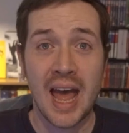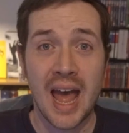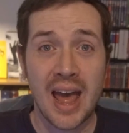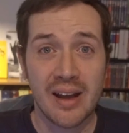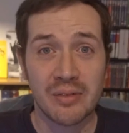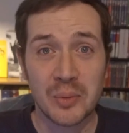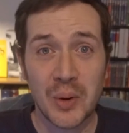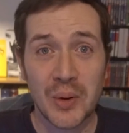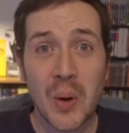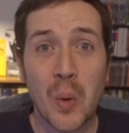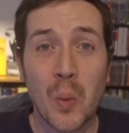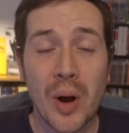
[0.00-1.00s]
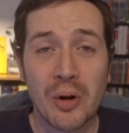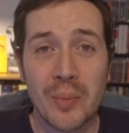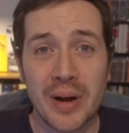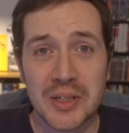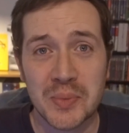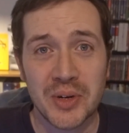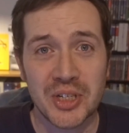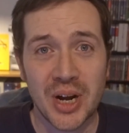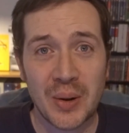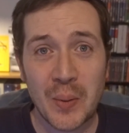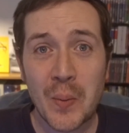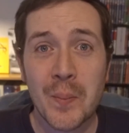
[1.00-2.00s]
Hey everyone, welcome back to my
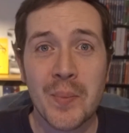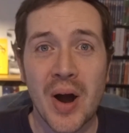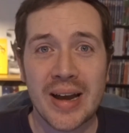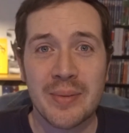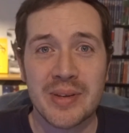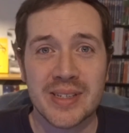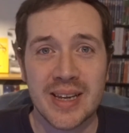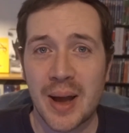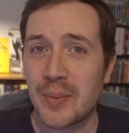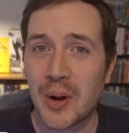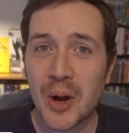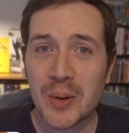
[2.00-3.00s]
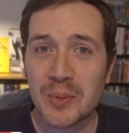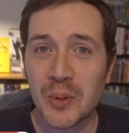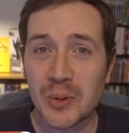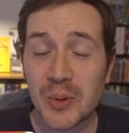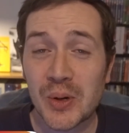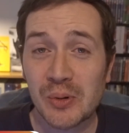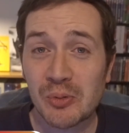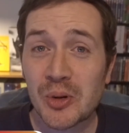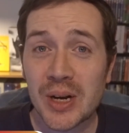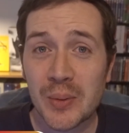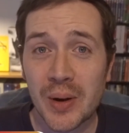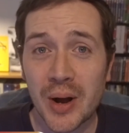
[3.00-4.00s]
channel. My name is Sam and I hope you're doing
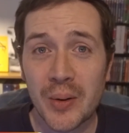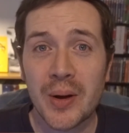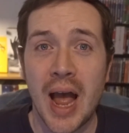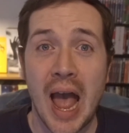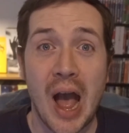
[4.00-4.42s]
really well.